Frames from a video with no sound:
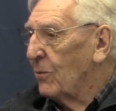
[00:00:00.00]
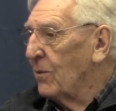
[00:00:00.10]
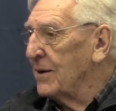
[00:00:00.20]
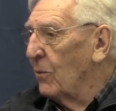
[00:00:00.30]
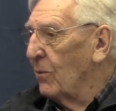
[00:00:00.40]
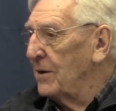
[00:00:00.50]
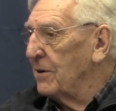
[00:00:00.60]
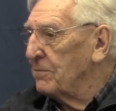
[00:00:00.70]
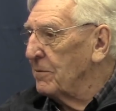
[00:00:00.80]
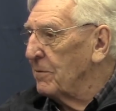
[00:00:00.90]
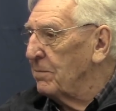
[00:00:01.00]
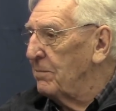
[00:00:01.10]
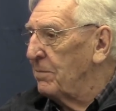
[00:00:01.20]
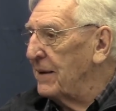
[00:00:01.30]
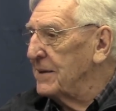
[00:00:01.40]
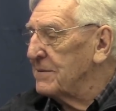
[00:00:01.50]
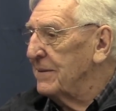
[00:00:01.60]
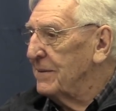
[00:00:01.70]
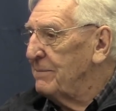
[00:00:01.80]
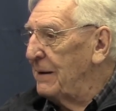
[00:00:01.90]
What a wonderful place.
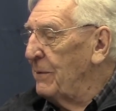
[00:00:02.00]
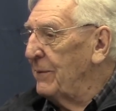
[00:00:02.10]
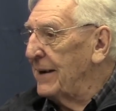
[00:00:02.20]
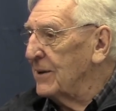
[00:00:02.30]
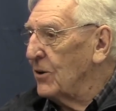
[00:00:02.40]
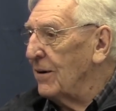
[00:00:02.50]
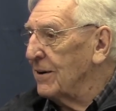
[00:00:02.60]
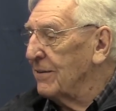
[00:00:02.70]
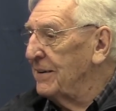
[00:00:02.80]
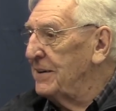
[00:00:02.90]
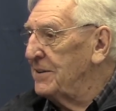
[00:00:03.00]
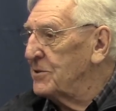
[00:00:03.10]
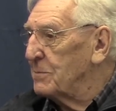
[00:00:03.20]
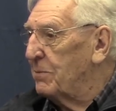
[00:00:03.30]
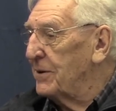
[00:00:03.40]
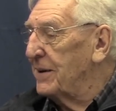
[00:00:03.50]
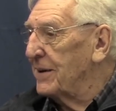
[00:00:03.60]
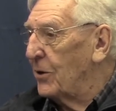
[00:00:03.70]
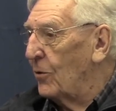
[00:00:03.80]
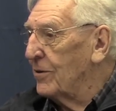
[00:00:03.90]
Maybe we could talk her into just putting a
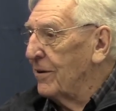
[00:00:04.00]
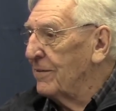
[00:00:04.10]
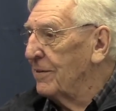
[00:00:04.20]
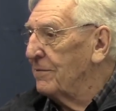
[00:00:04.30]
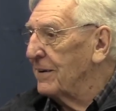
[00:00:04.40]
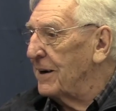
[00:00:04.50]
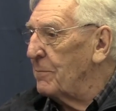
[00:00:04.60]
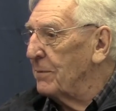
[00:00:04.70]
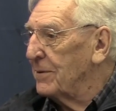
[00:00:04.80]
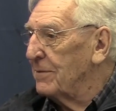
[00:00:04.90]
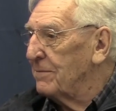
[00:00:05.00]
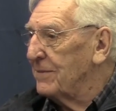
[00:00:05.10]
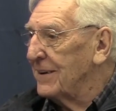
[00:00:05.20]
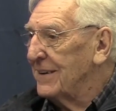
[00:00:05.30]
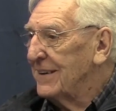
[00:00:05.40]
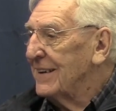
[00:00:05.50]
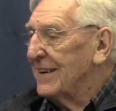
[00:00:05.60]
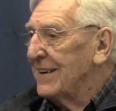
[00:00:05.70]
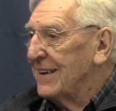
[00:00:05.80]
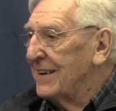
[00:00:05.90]
corner of a couple
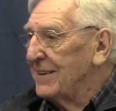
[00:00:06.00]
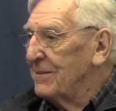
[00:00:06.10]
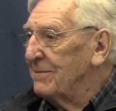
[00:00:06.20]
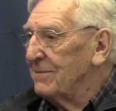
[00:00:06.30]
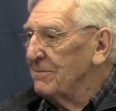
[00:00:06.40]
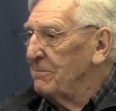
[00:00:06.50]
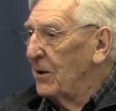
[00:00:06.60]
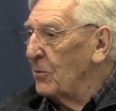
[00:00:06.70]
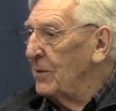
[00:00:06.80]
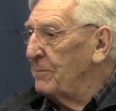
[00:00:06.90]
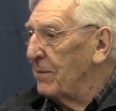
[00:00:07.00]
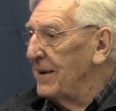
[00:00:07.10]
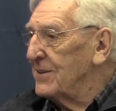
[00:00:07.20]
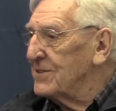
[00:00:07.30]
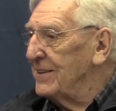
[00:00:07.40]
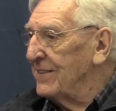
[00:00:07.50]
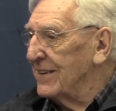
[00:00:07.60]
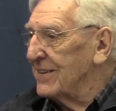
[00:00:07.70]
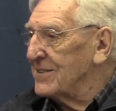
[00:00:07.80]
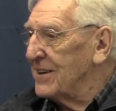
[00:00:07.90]
of milkweed plants in
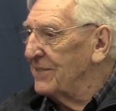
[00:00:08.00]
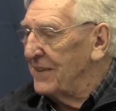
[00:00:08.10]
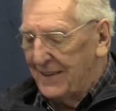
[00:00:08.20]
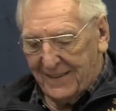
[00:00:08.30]
there or something.